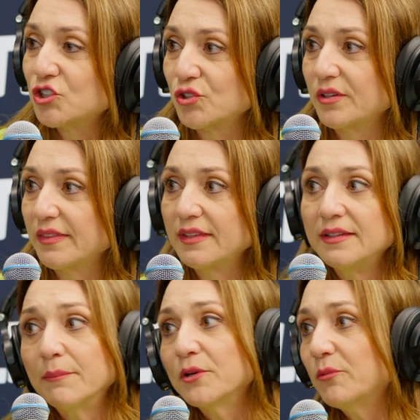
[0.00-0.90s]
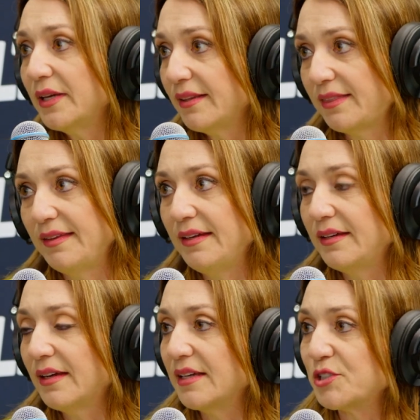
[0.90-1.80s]
Sure. The number one
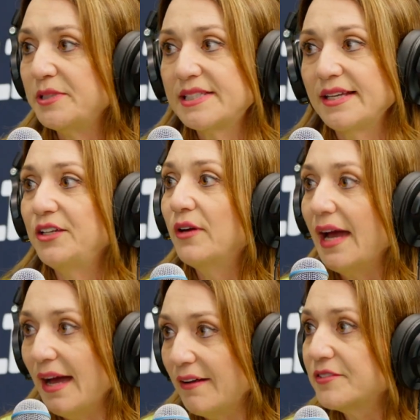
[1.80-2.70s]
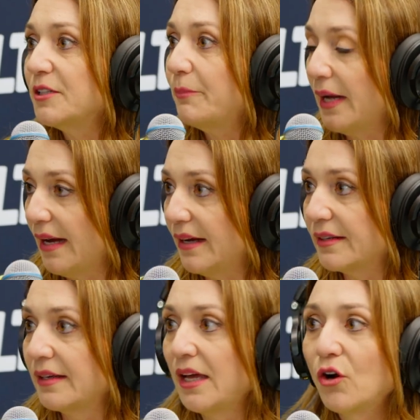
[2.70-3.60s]
thing is we say you have to pack
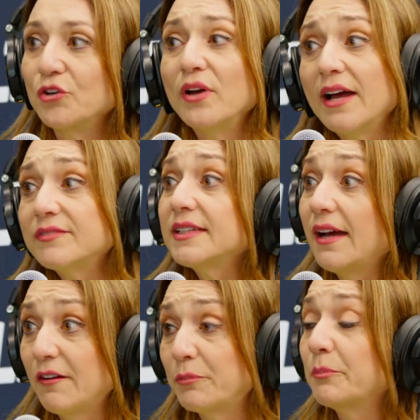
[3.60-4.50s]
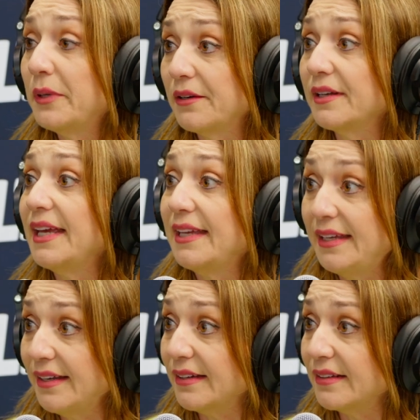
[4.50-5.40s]
or you have to have prepared a
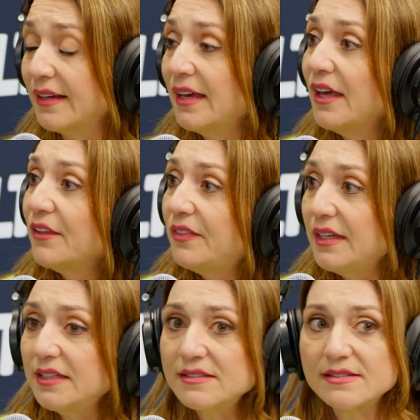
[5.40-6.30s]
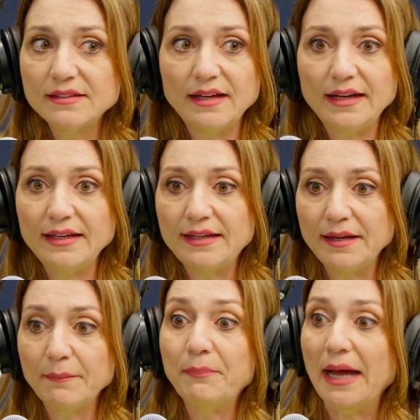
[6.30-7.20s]
kit. Things
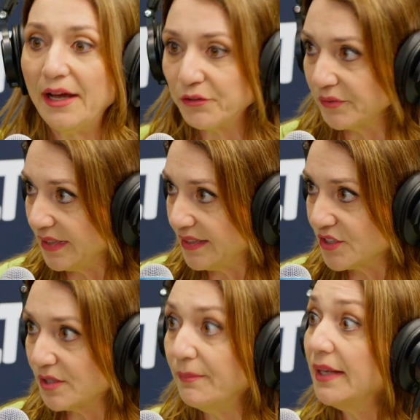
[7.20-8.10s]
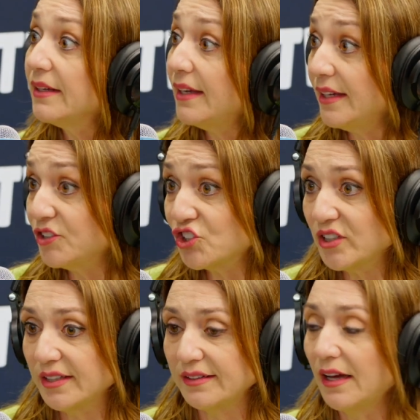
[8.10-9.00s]
like batteries,
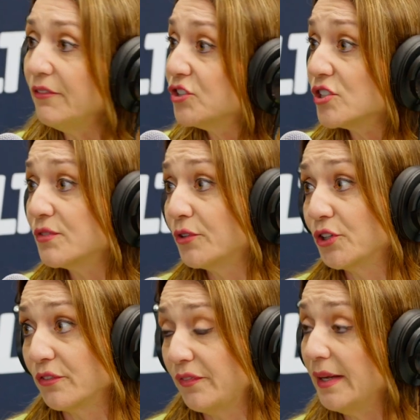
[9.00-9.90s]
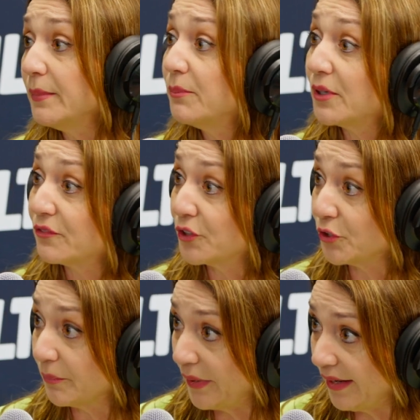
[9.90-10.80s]
medication, not just for your family, but for
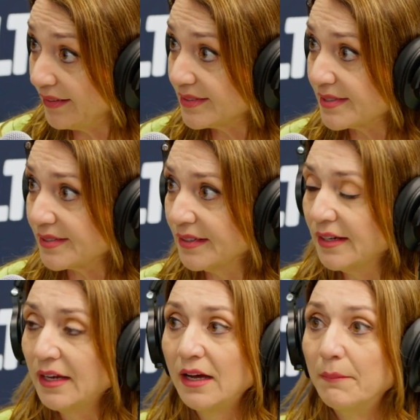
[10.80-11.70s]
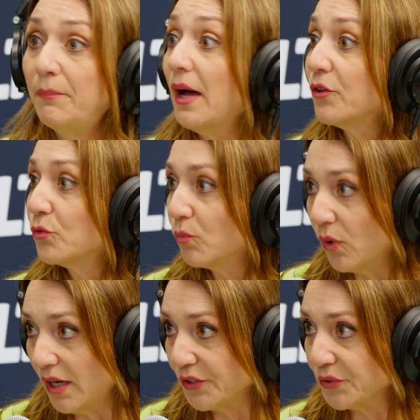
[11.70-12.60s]
your pets, bottled
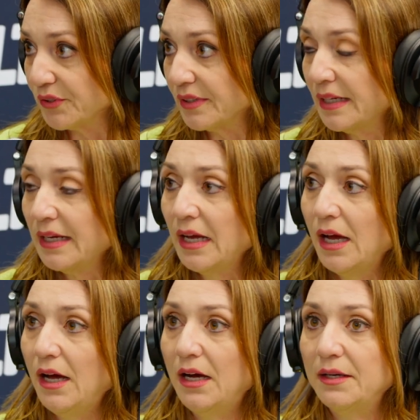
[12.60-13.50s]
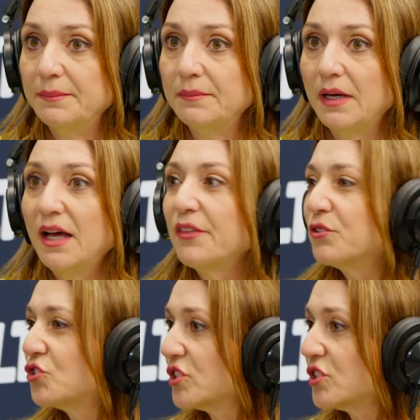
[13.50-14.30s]
water, other